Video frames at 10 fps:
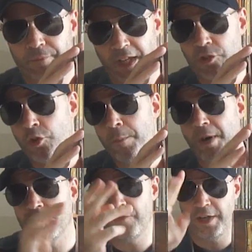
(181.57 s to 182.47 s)
a
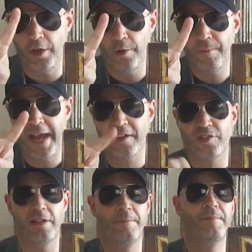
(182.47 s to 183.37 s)
two-part video
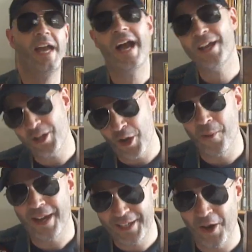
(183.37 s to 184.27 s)
actually. Yeah, I
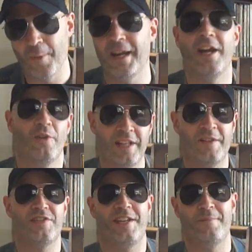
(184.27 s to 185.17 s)
know, but I only
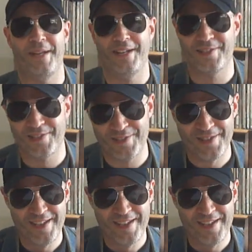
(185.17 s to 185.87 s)
have 10 minutes.